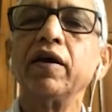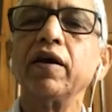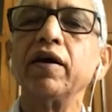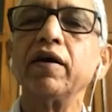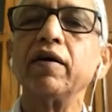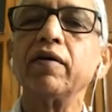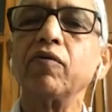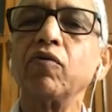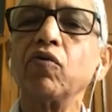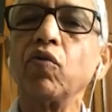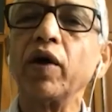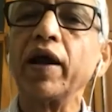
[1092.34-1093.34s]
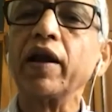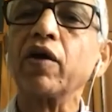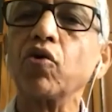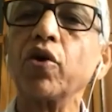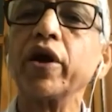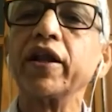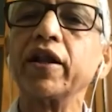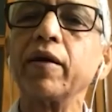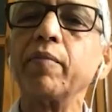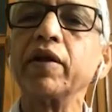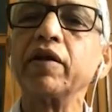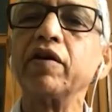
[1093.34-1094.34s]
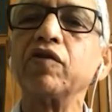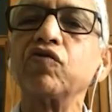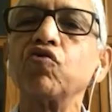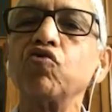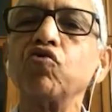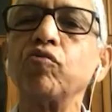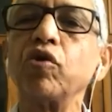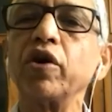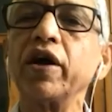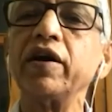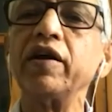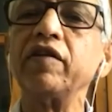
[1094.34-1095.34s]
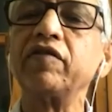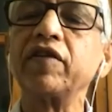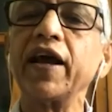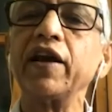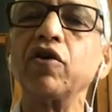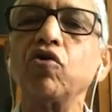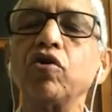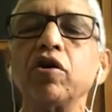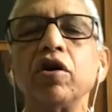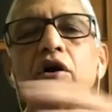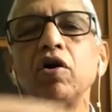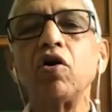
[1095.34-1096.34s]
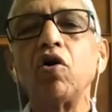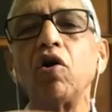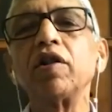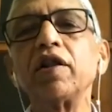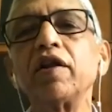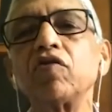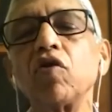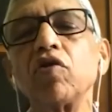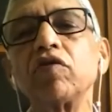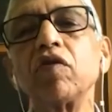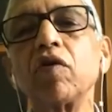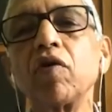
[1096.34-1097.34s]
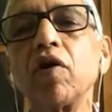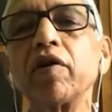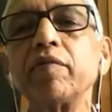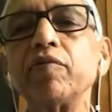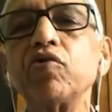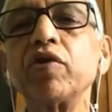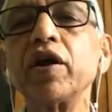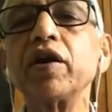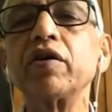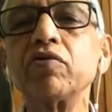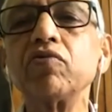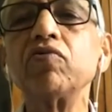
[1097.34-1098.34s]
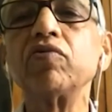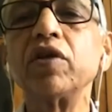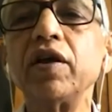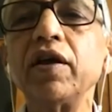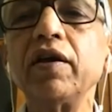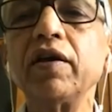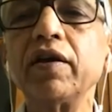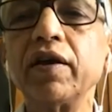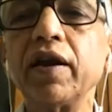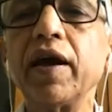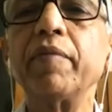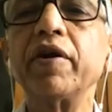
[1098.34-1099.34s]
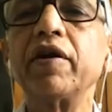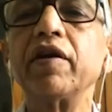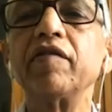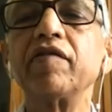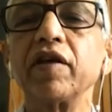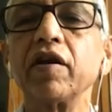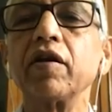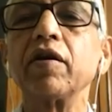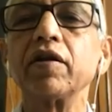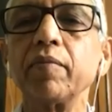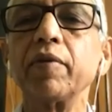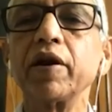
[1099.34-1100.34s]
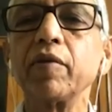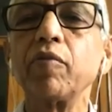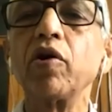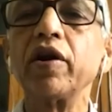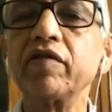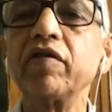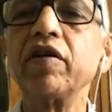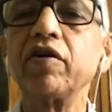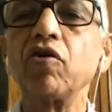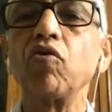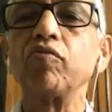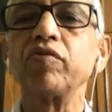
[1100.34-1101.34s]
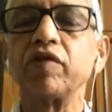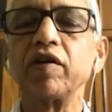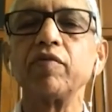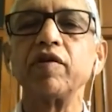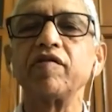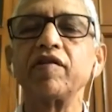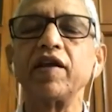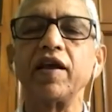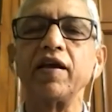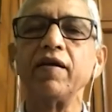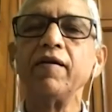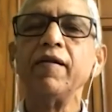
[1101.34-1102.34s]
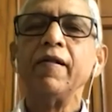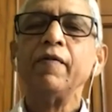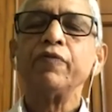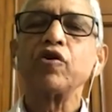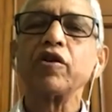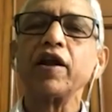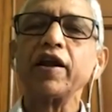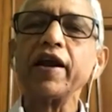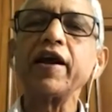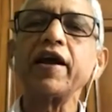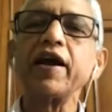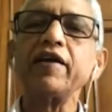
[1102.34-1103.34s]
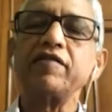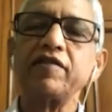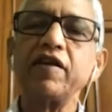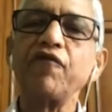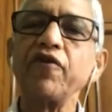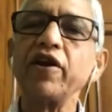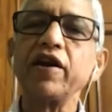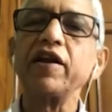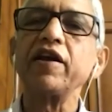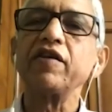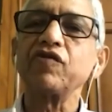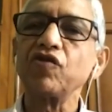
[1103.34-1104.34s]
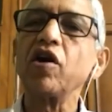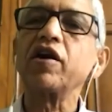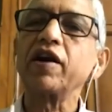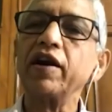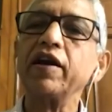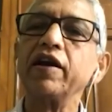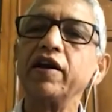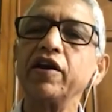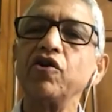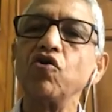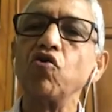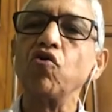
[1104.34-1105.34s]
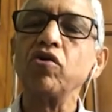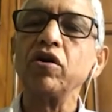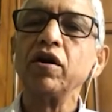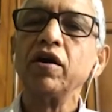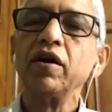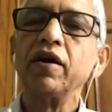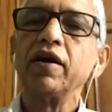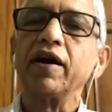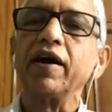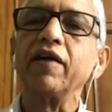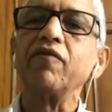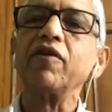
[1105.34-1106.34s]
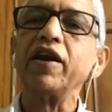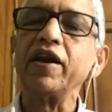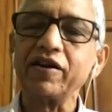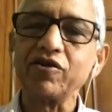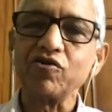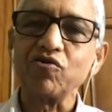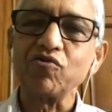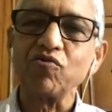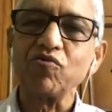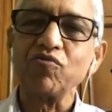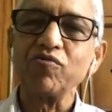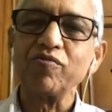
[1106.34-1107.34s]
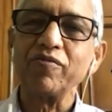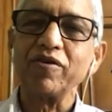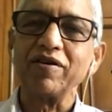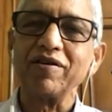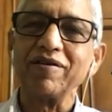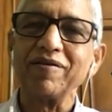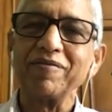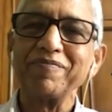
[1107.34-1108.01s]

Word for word: uh, while growing in the mother's womb or early childhood. All that is also contributing to the diabetes and the metabolic syndromes that we see. So the linkage mm-hmm. definitely is not clearly known, and we need to uh,